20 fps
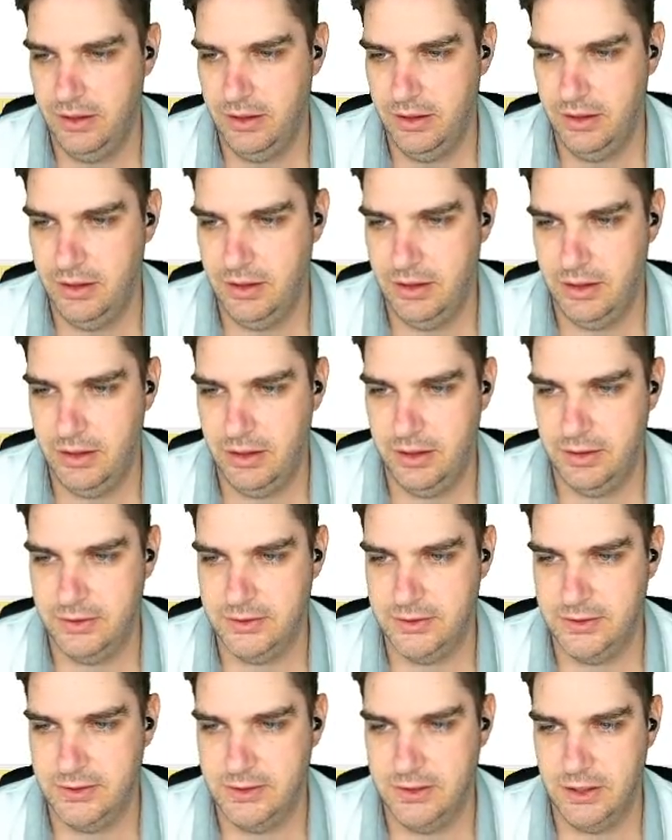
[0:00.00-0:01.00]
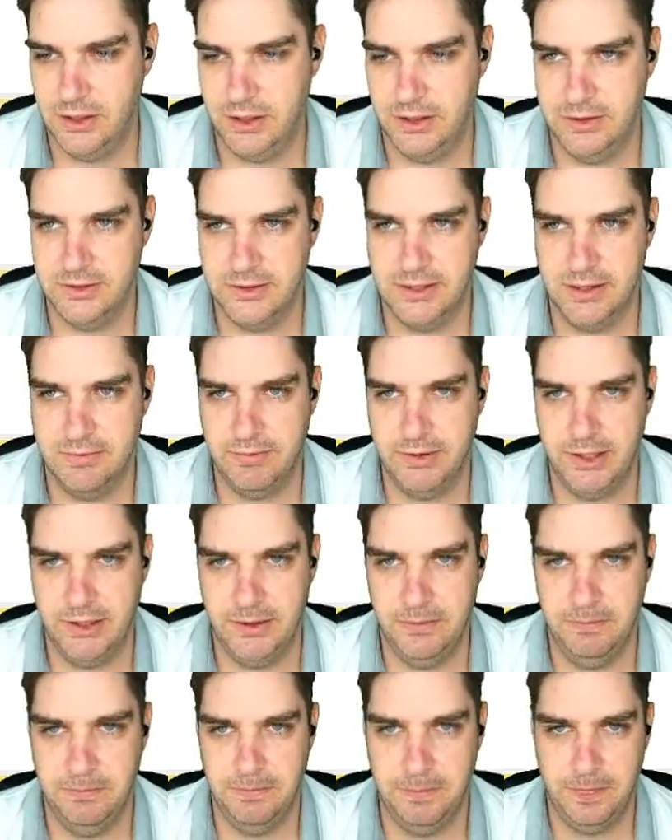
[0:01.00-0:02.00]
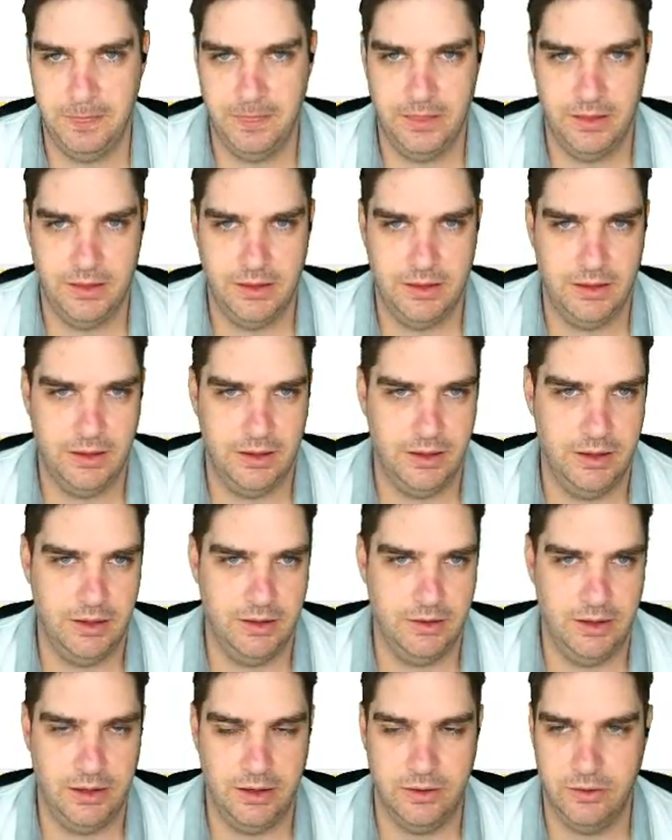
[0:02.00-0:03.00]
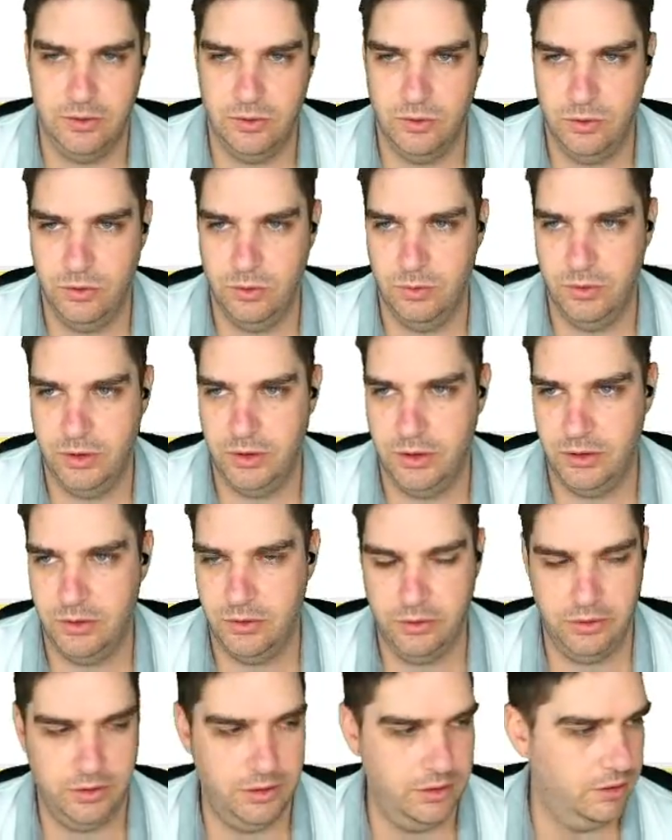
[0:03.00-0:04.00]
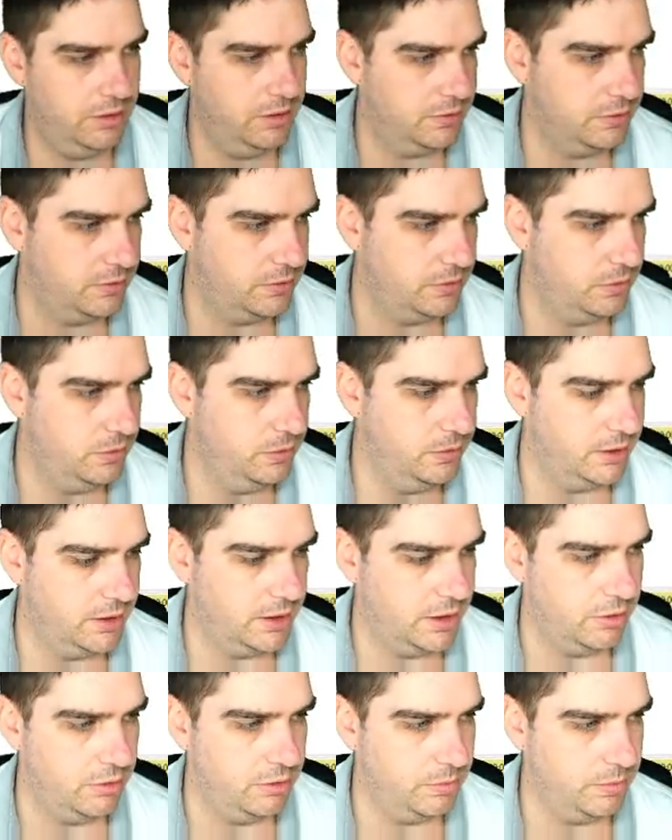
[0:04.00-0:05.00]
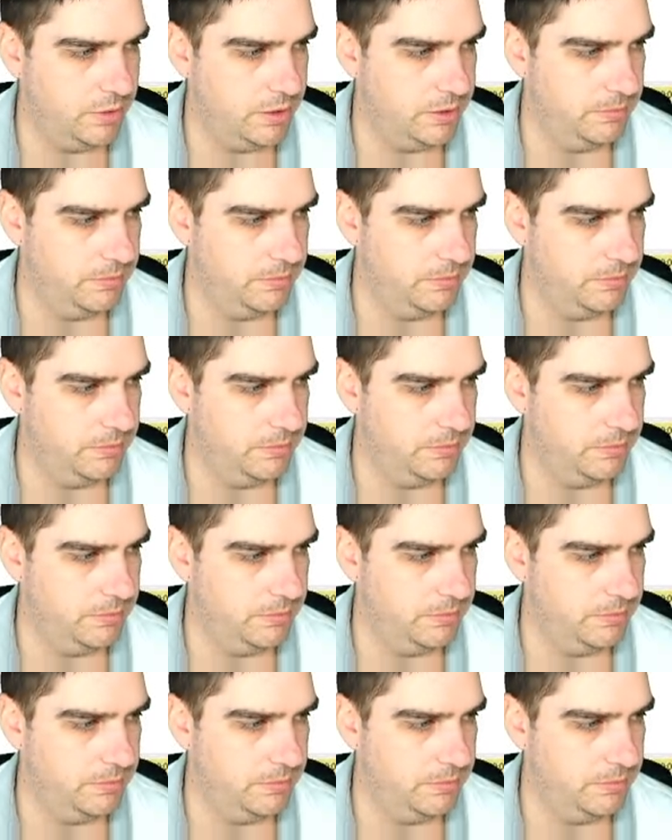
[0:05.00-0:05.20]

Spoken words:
69 and 70 are the other two. We could exclude the current one.